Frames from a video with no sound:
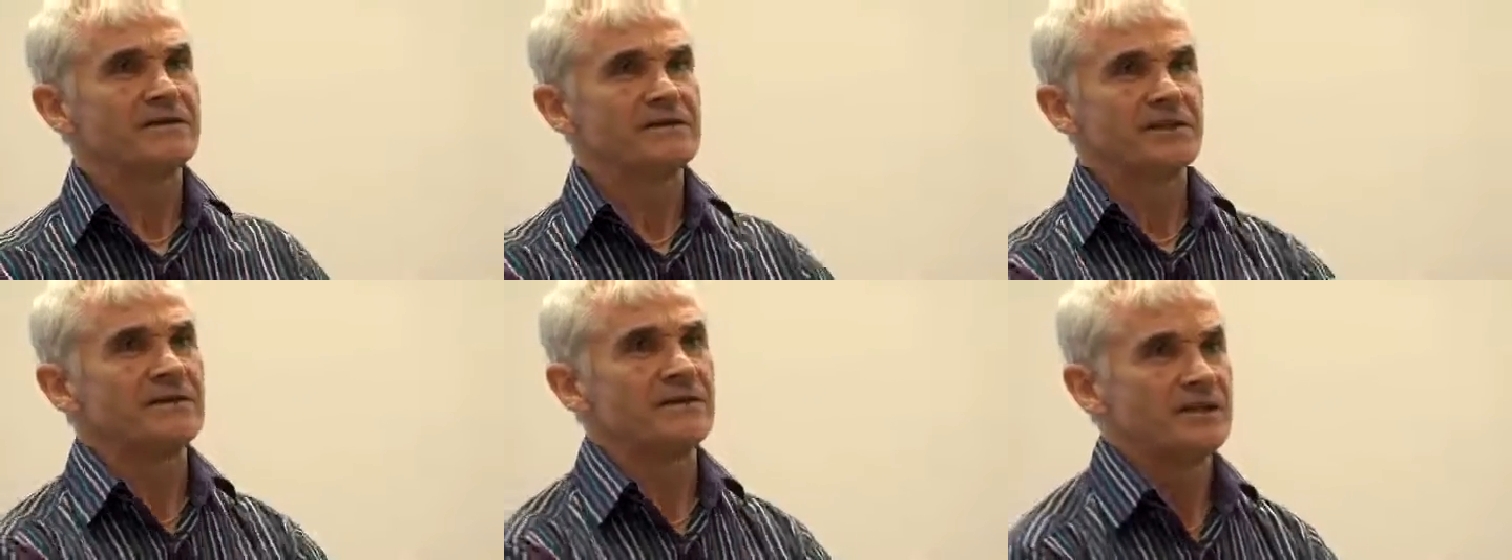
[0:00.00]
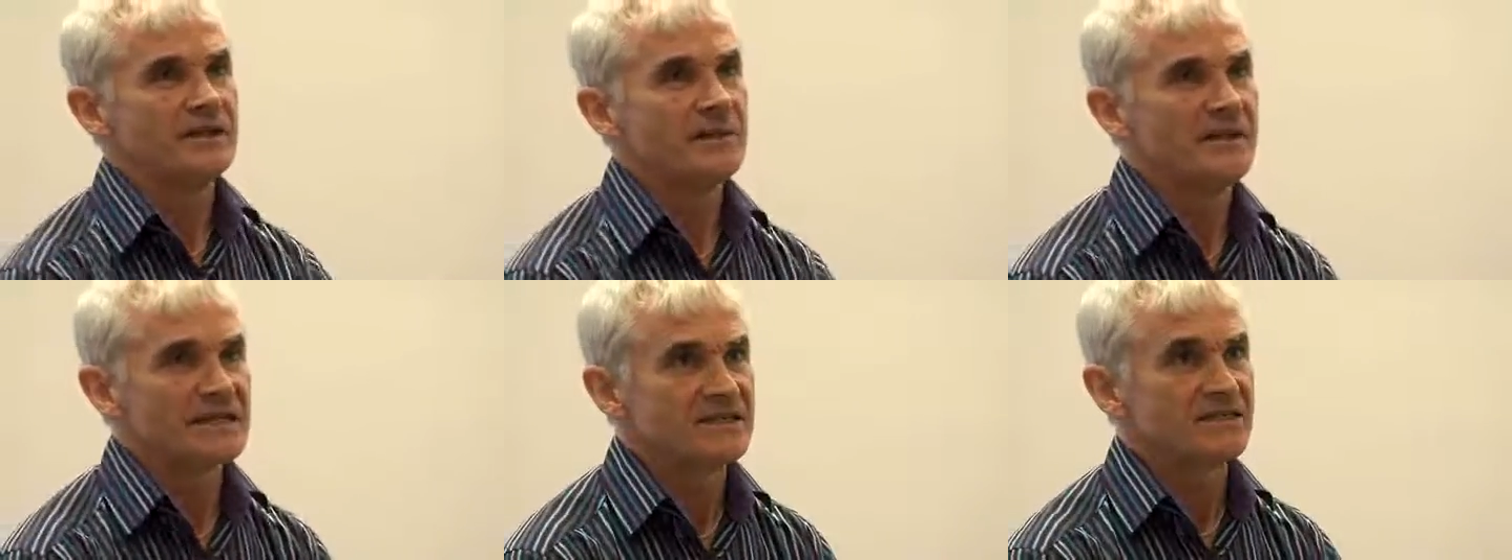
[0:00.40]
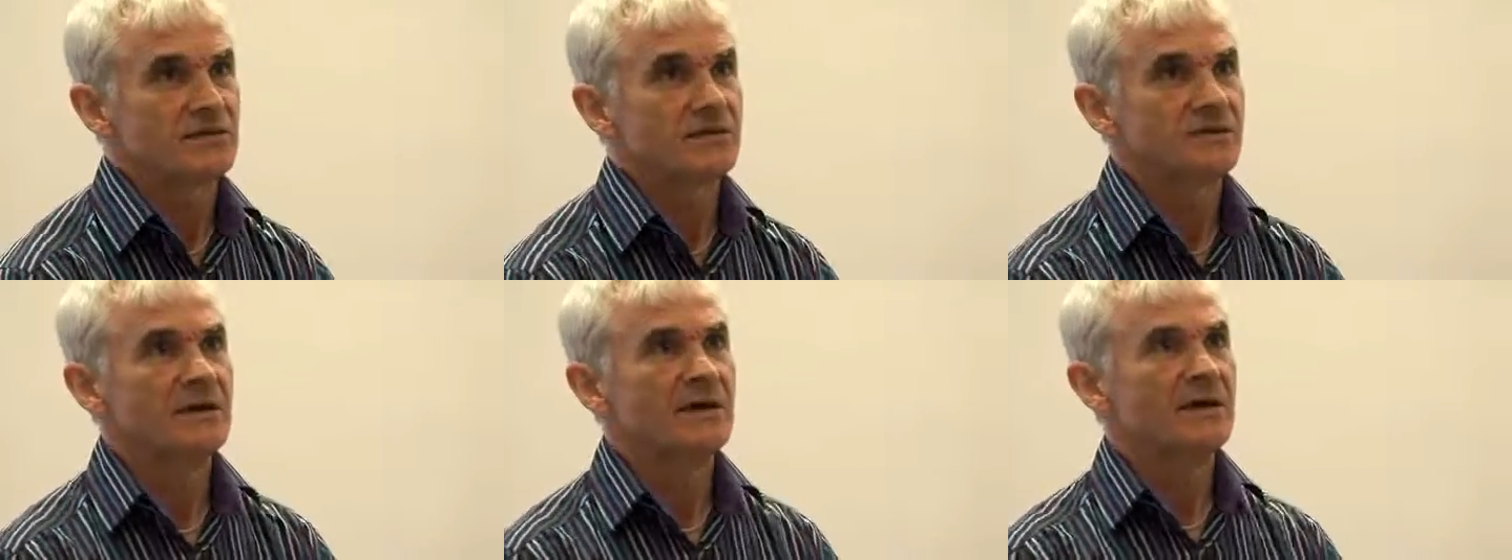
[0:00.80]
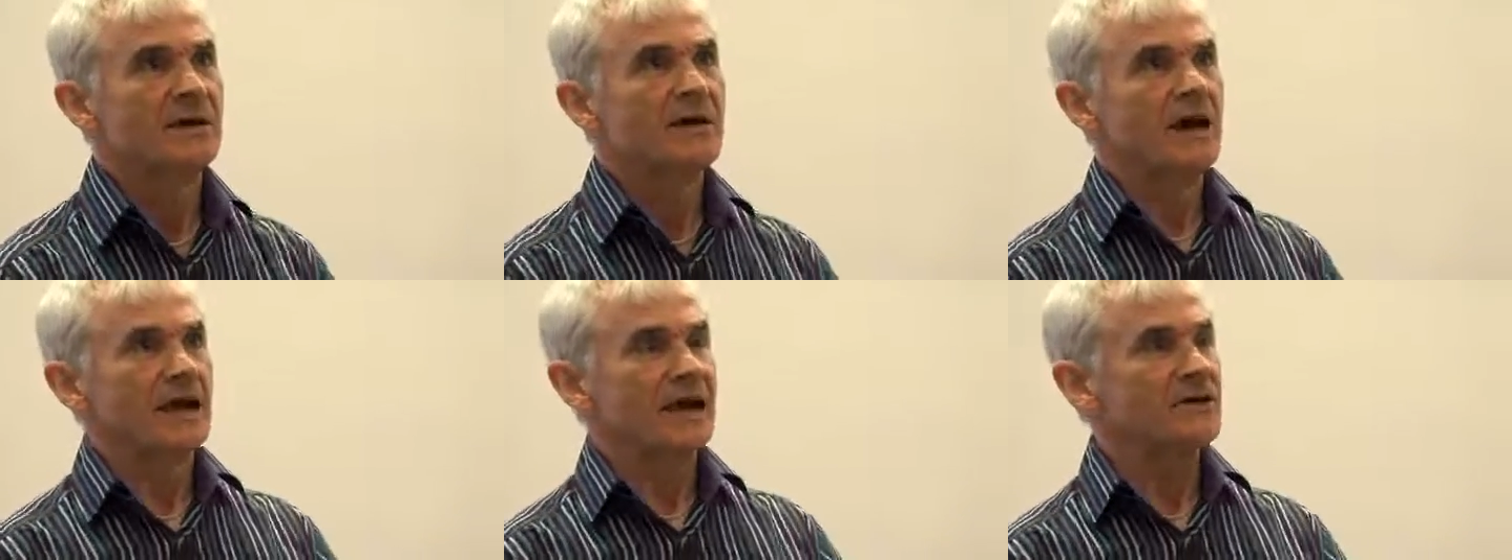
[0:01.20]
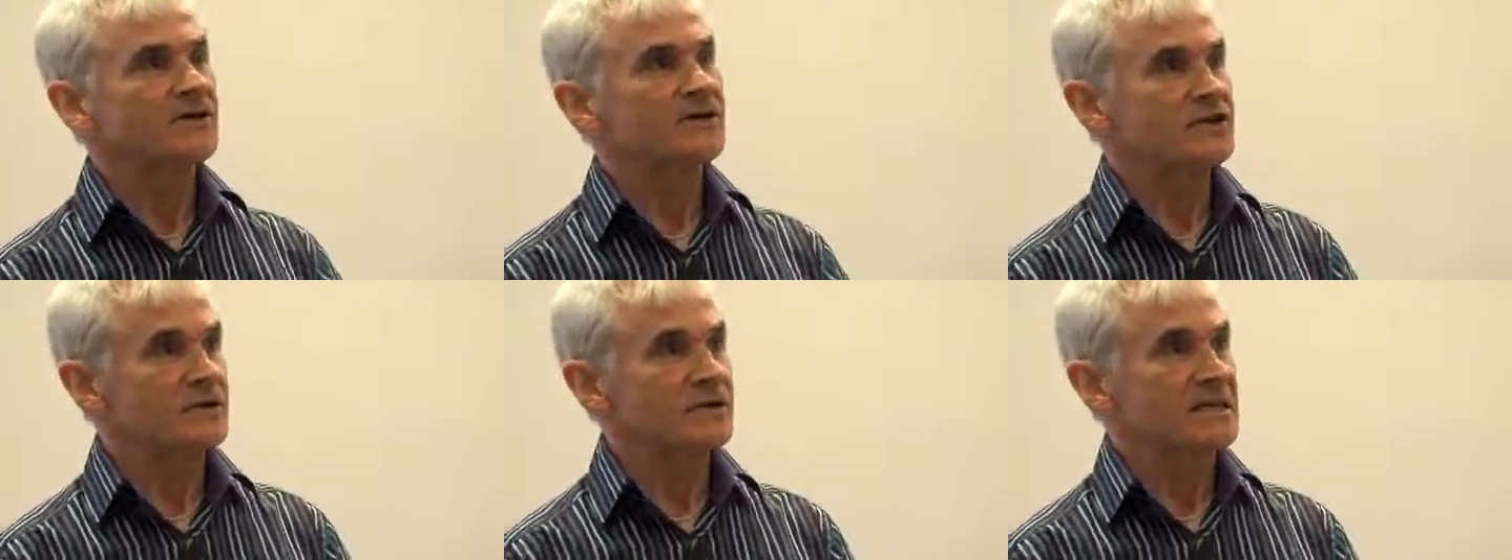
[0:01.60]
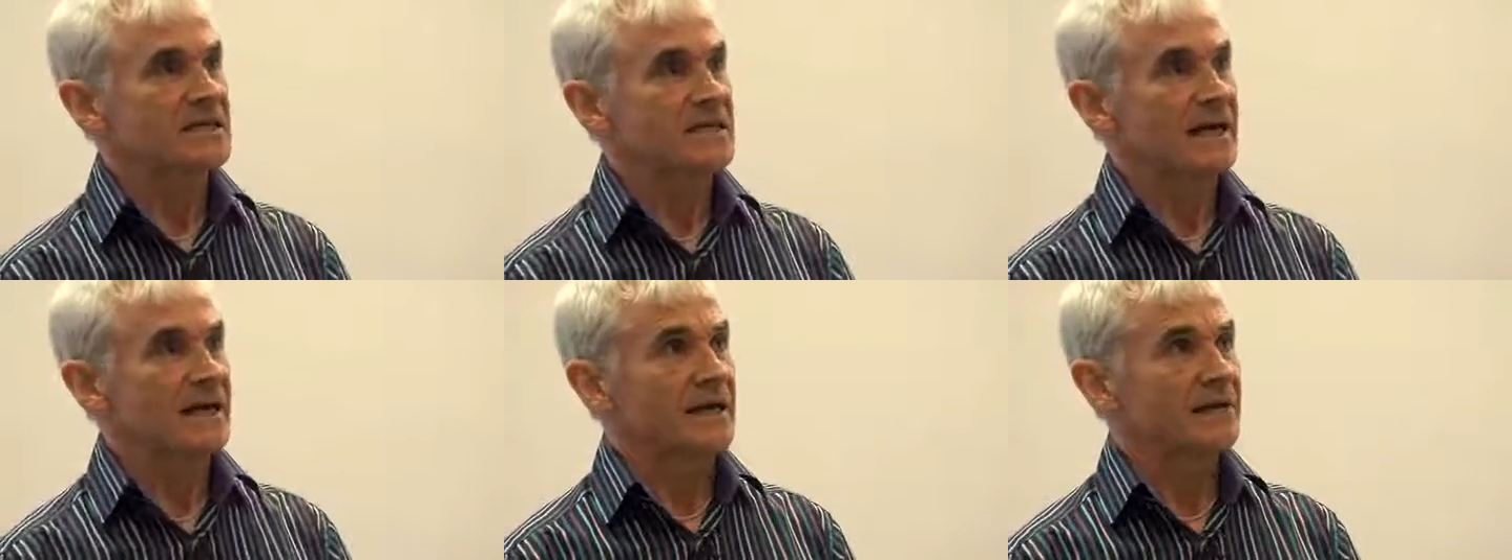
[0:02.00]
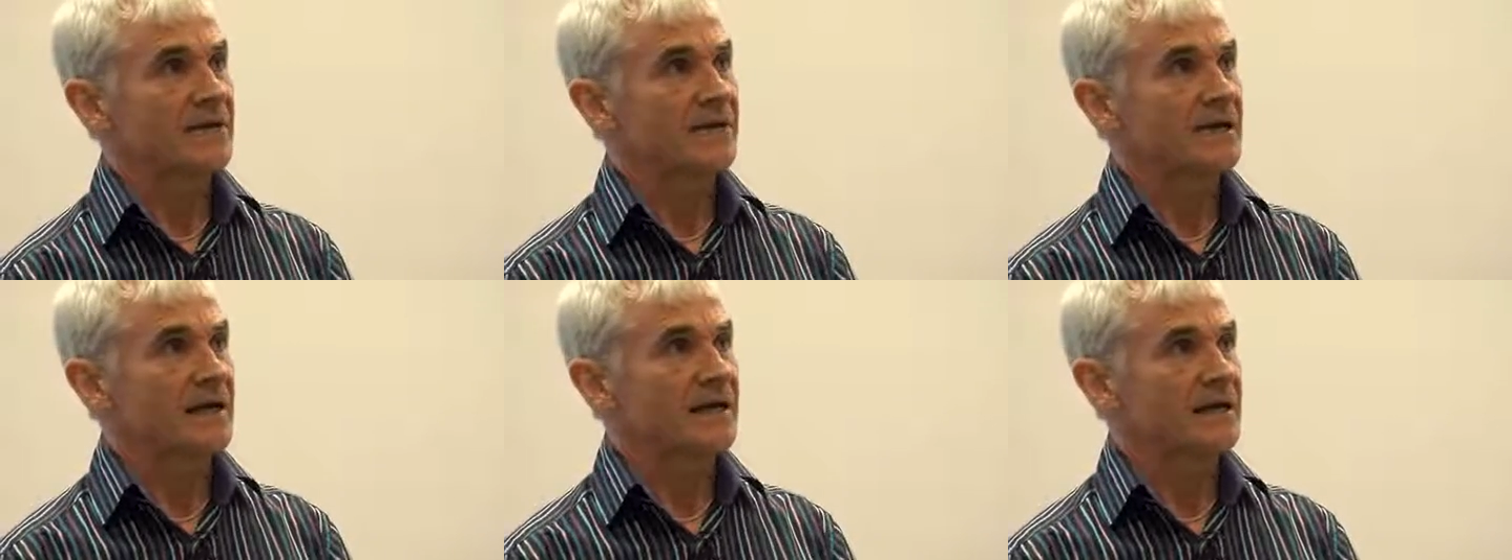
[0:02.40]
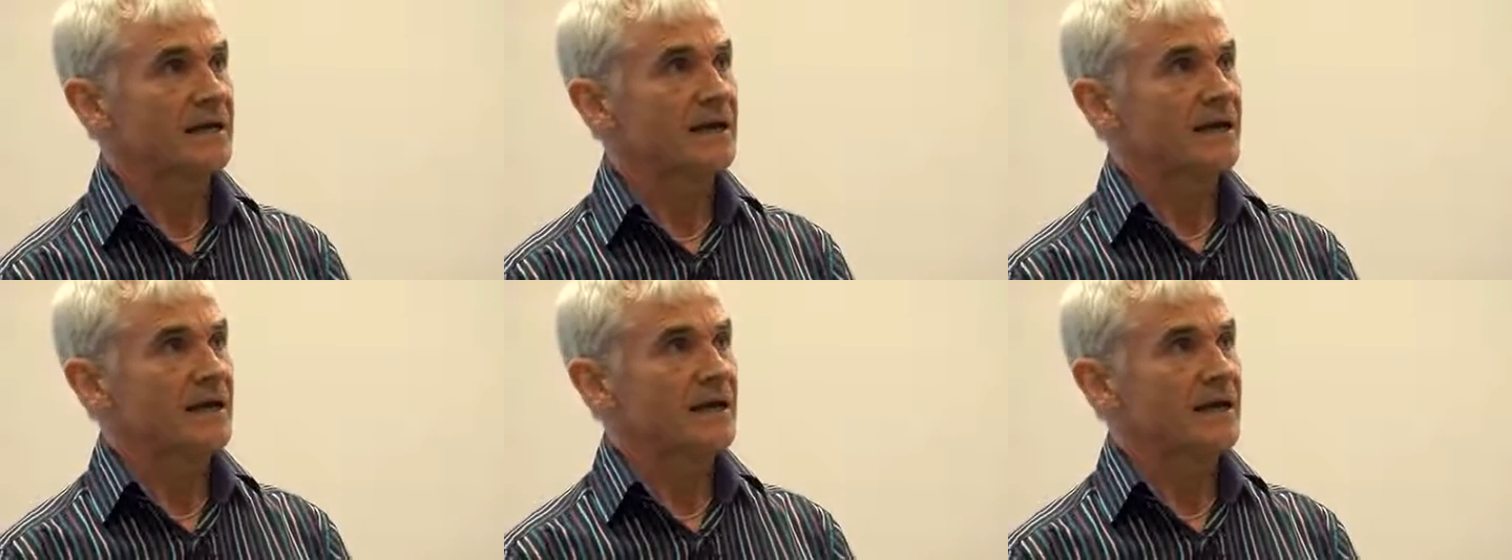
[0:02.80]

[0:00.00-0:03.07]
that you miss stuff. And I used to use this leg, okay?